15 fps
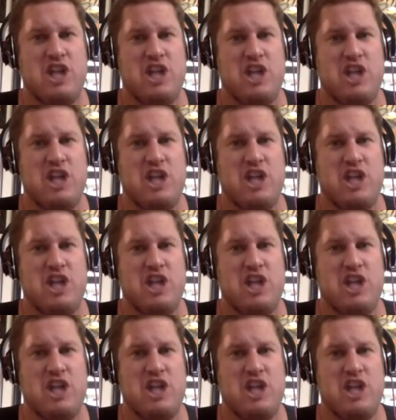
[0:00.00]
the
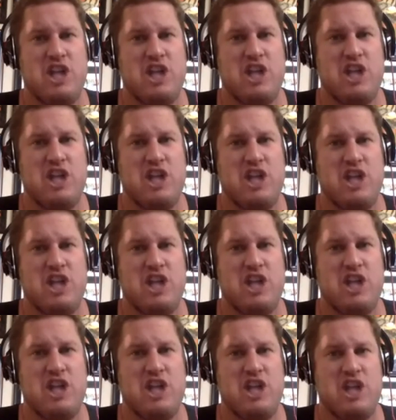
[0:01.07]
Bengals have
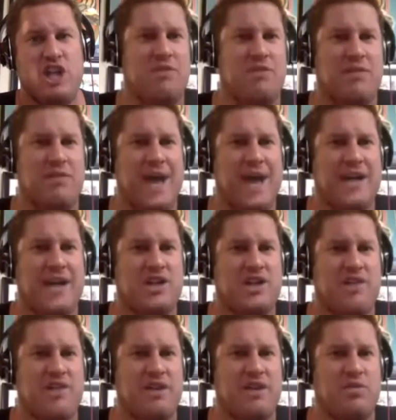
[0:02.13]
placed rookie running back
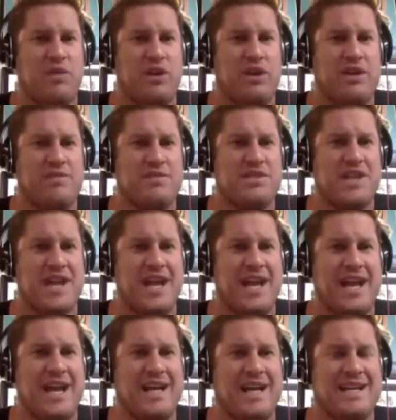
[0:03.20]
Jarveon Williams
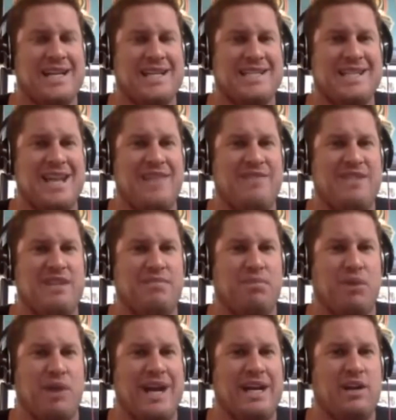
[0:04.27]
and safety
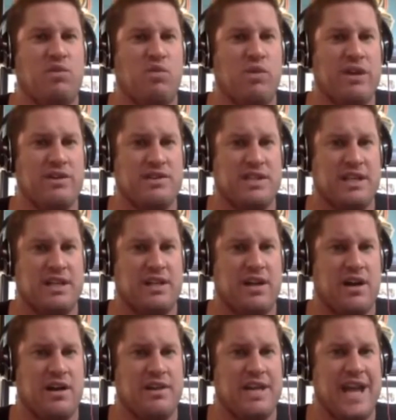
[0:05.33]
Brandon Wilson
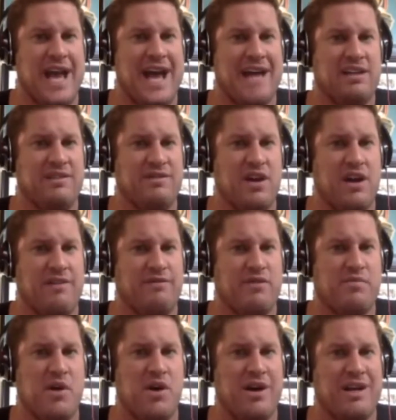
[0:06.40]
on the active non
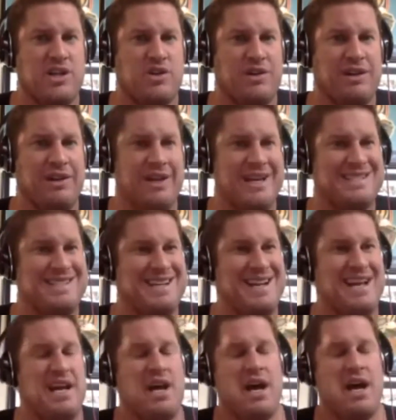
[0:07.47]
football injury list
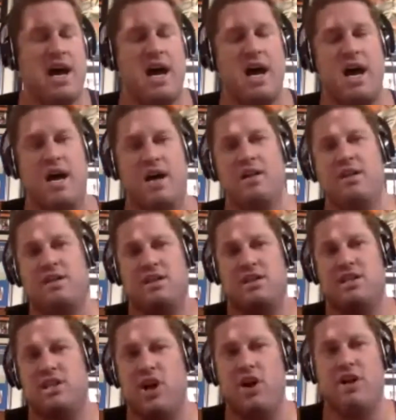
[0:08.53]
uh, to
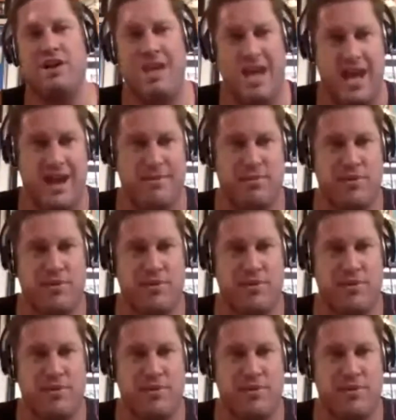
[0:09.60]
start camp.